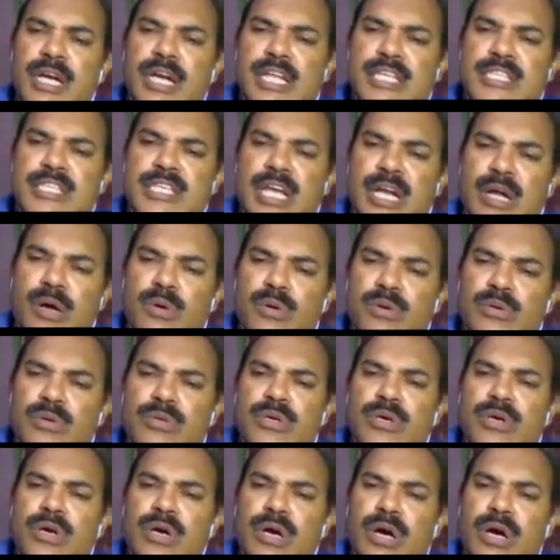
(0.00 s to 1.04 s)
It is
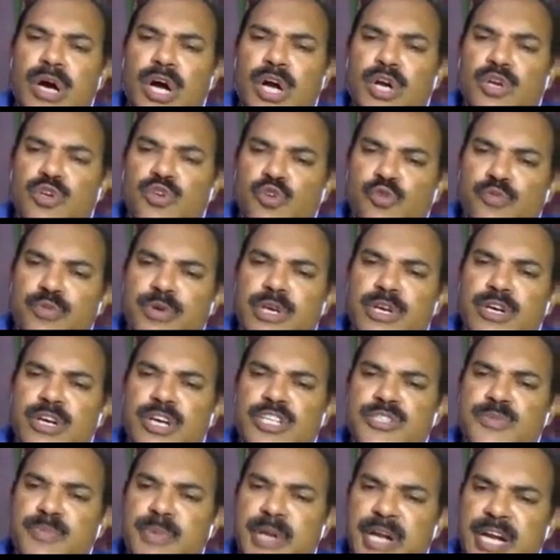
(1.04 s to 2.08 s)
around uh, two
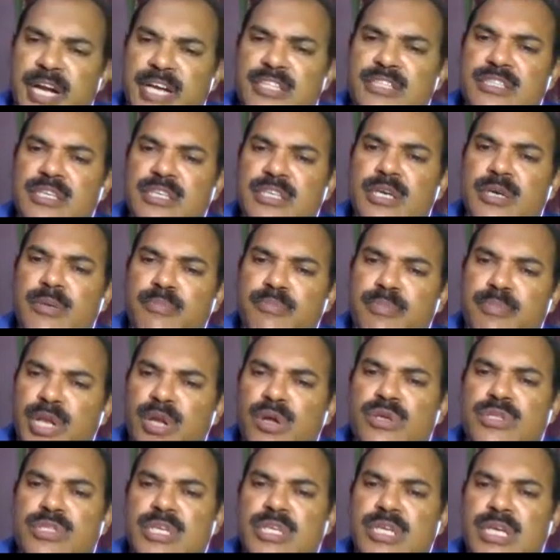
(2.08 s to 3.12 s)
fingers breadth
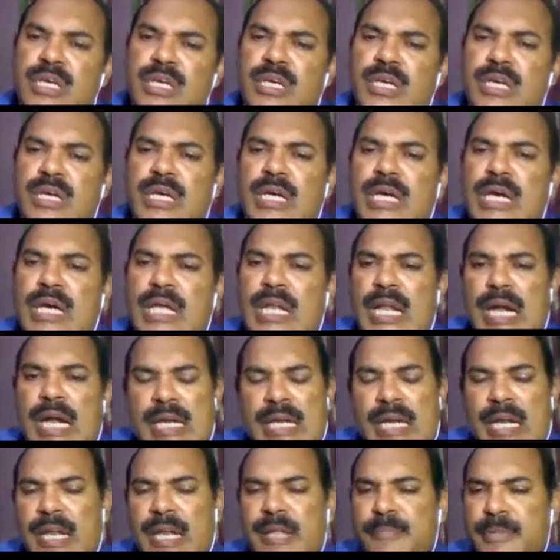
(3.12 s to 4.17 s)
below the uh,
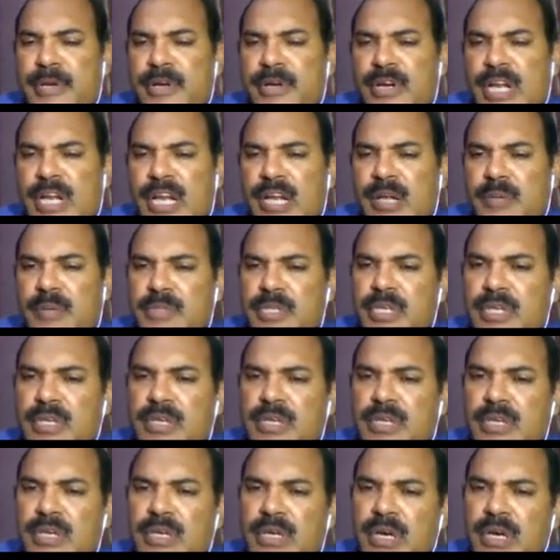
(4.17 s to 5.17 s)
lateral epicondyle of the